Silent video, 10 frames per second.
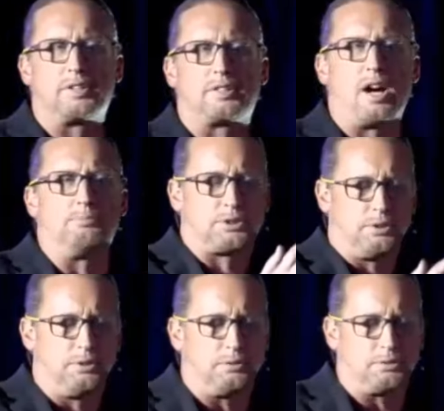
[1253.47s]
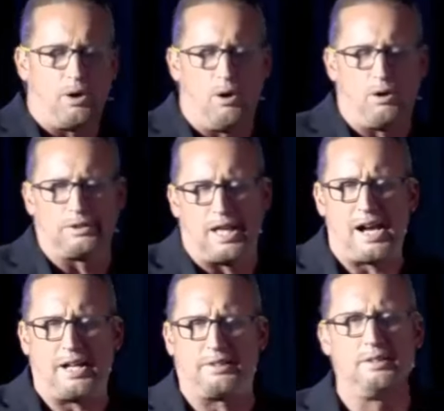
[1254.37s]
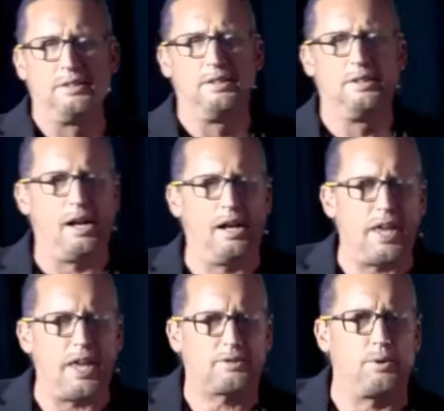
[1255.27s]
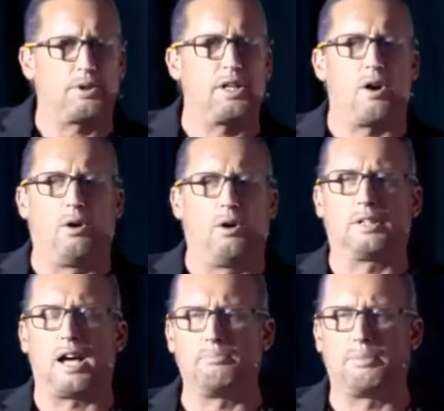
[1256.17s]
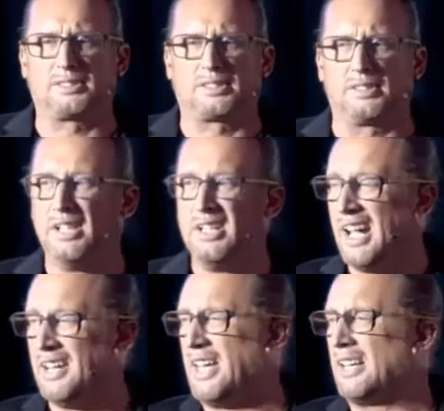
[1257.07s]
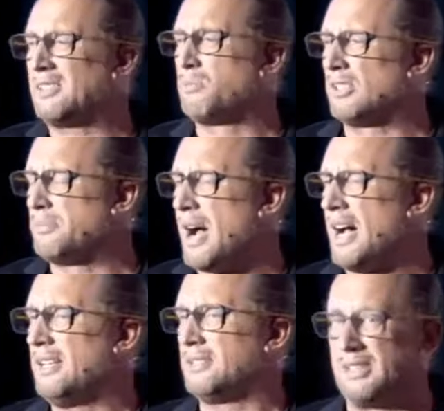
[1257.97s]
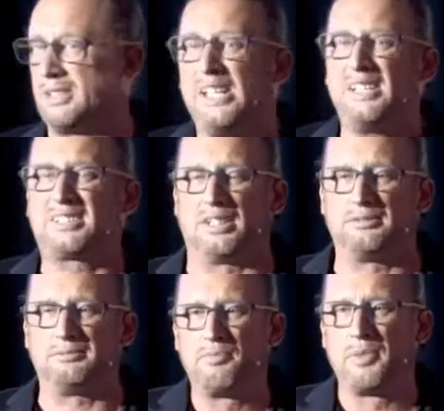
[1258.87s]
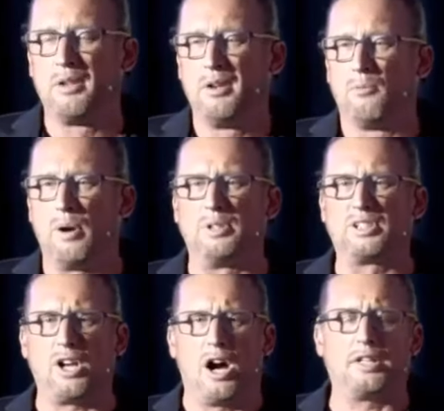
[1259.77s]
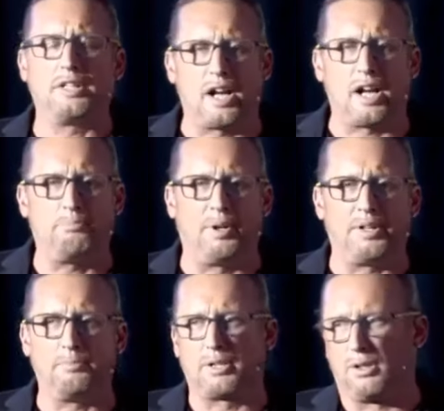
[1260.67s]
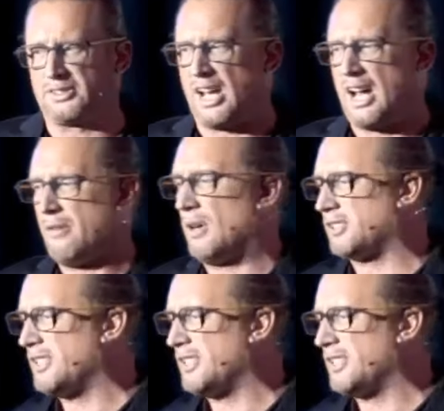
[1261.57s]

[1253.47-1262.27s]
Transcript: it comes to online networking, online business. And that was the reason when we started the company, because I was a